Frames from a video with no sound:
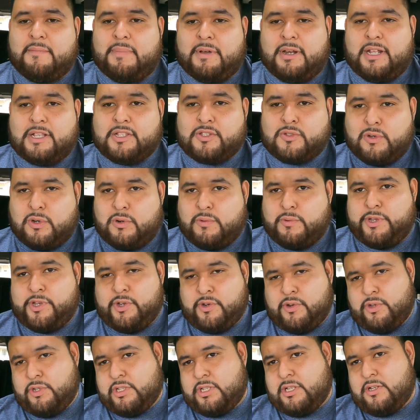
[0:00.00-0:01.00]
But I swear, when
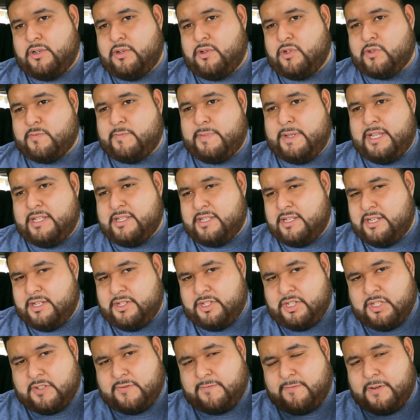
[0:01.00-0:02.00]
you're cruising at low speeds and
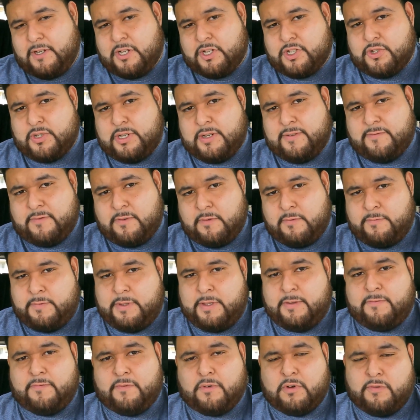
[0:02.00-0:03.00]
it's just fluctuating from
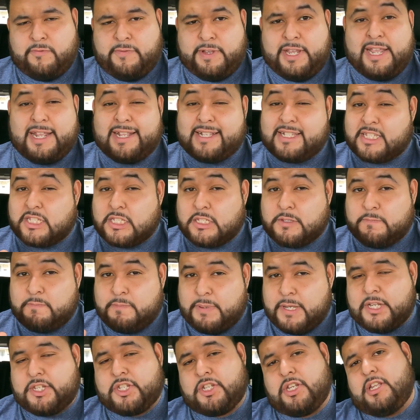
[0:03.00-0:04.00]
V4, V8,
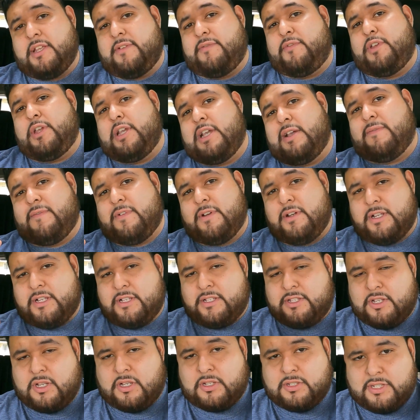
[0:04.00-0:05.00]
especially if you have an
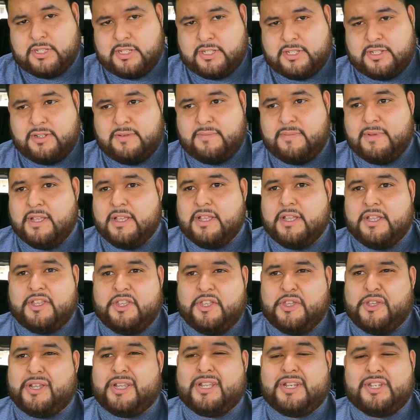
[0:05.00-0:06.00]
exhaust system,
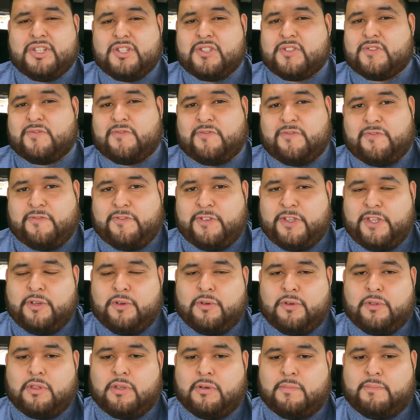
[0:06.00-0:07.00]
you can just
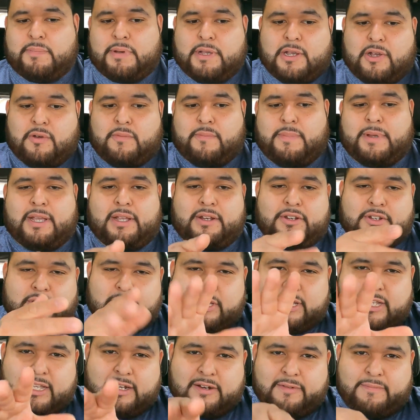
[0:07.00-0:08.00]
feel the power band
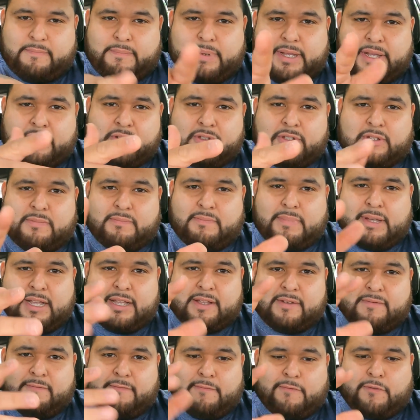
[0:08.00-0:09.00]
just kind of bouncing
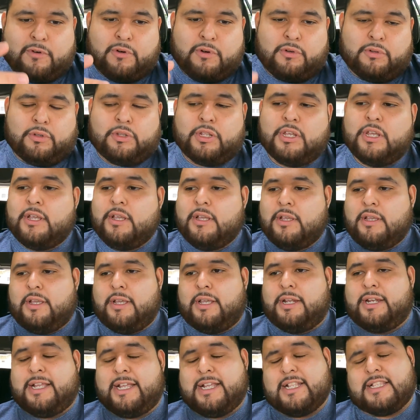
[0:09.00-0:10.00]
back and forth,
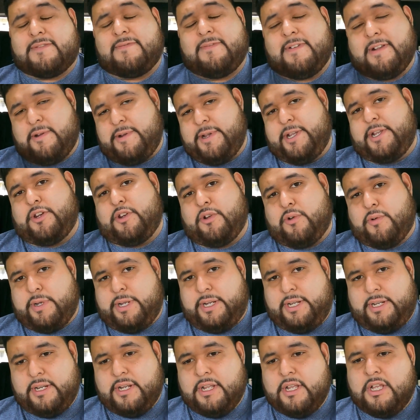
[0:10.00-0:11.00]
and it gets very
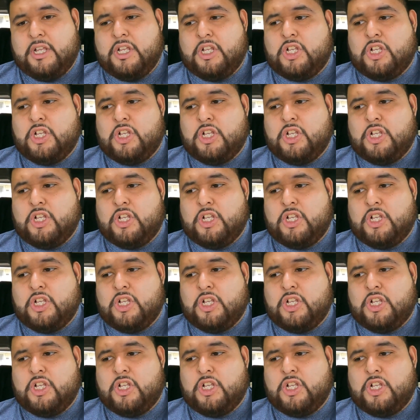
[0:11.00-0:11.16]
annoying.